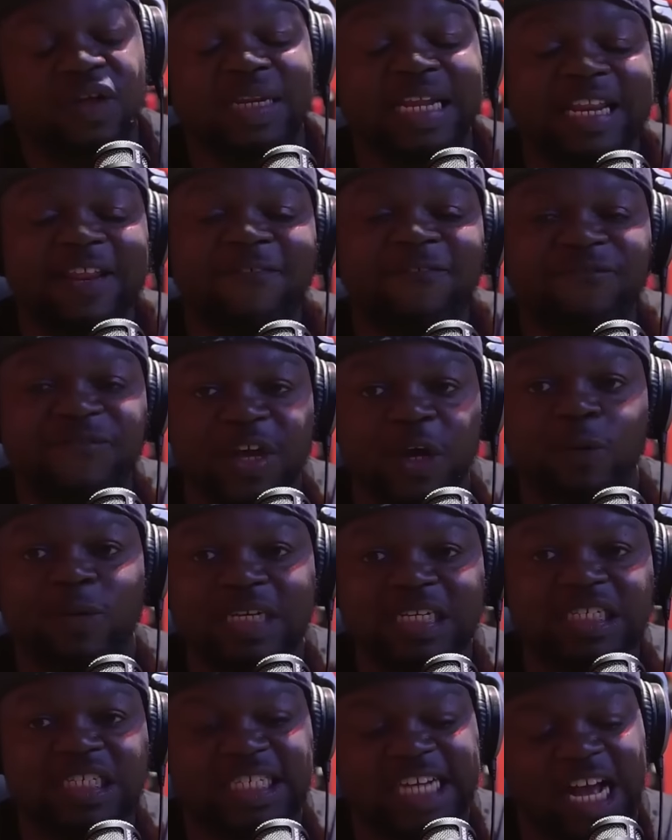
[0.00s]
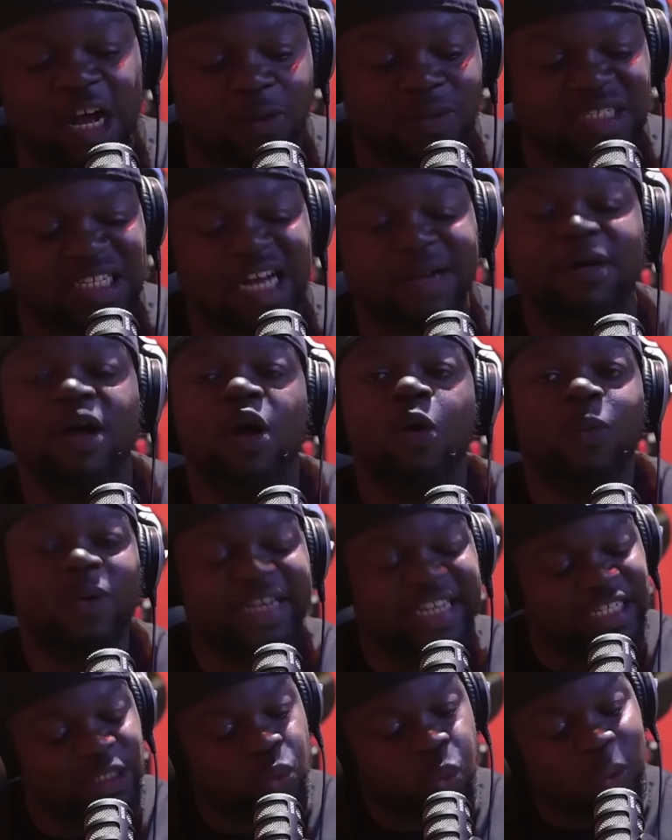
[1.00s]
to fill these jails up with these
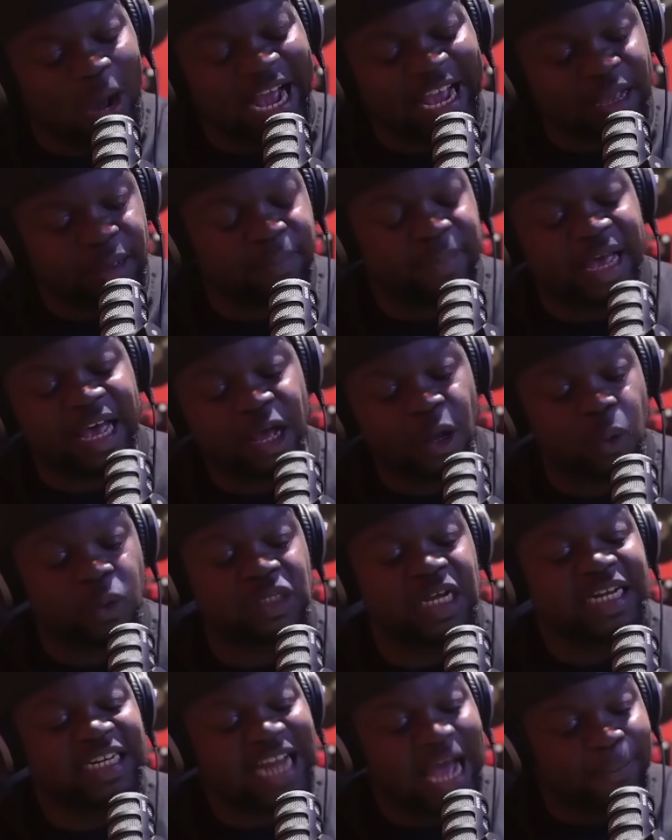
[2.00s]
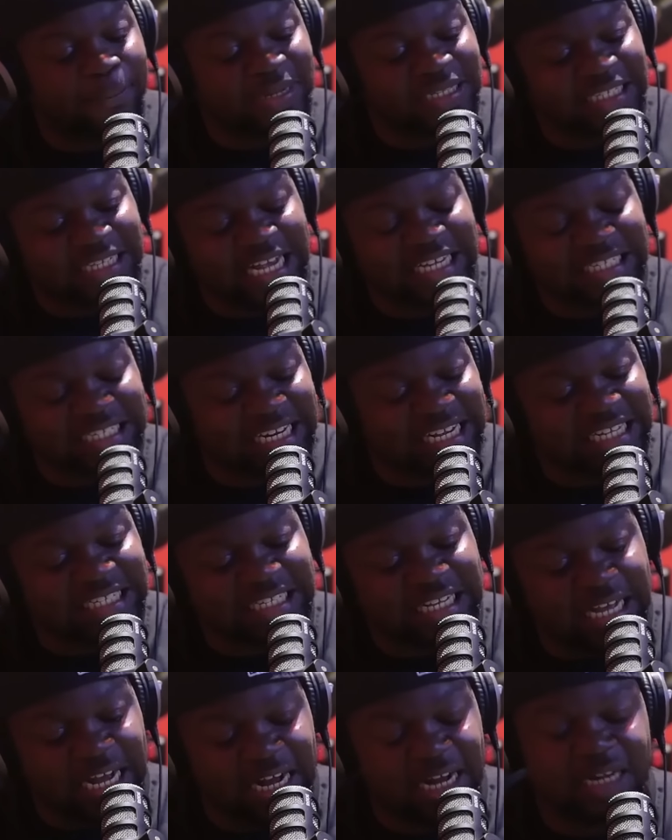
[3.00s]
white males that possess these
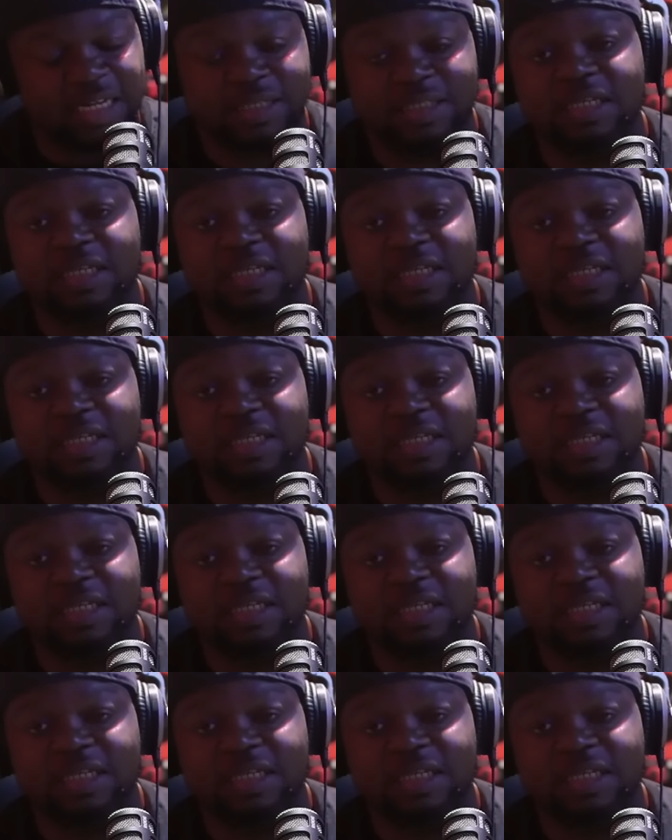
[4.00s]
guns.